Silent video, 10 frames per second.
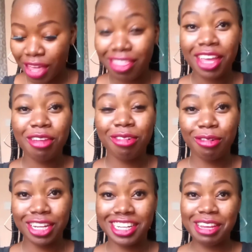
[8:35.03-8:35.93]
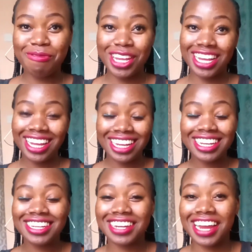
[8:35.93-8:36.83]
Thank you for watching me
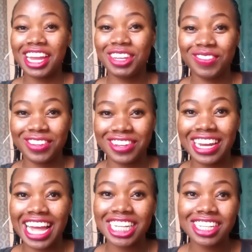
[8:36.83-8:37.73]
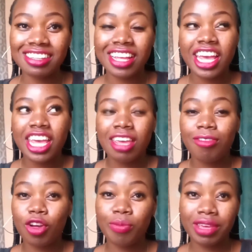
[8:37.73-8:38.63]
try to put on lashes. If
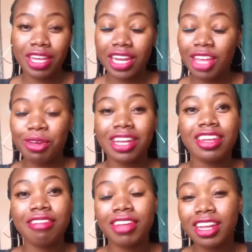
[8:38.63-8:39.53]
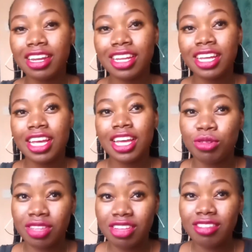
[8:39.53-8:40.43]
you're a beginner, you can definitely do
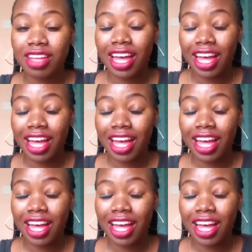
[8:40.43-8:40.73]
this.